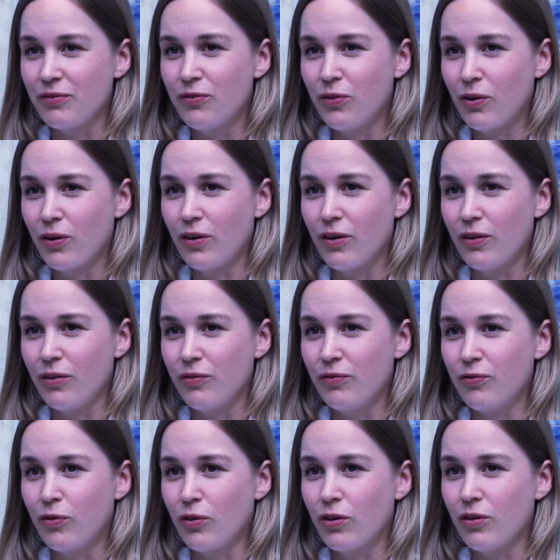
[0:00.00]
for
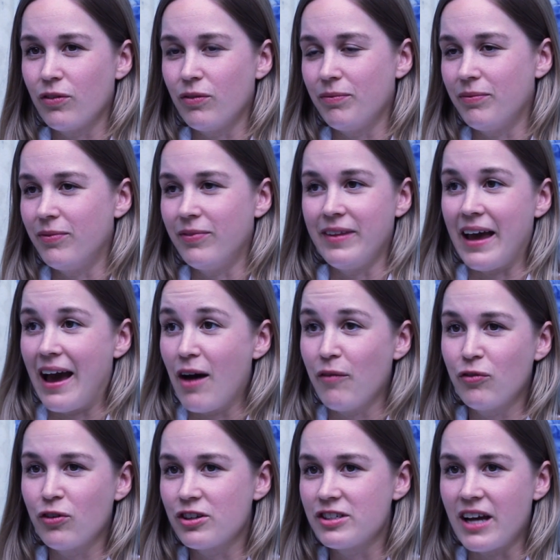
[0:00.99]
the
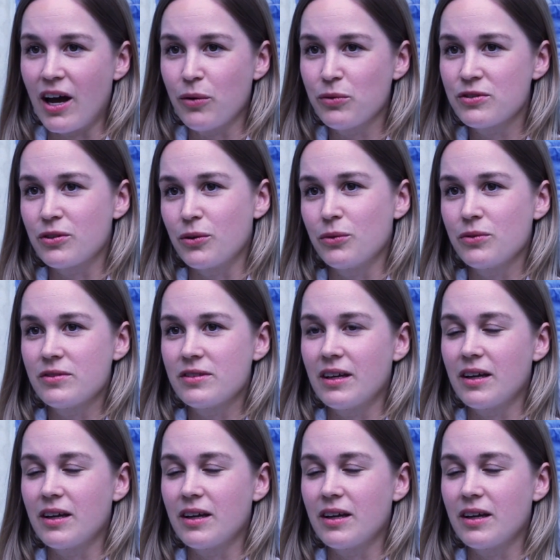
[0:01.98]
average households.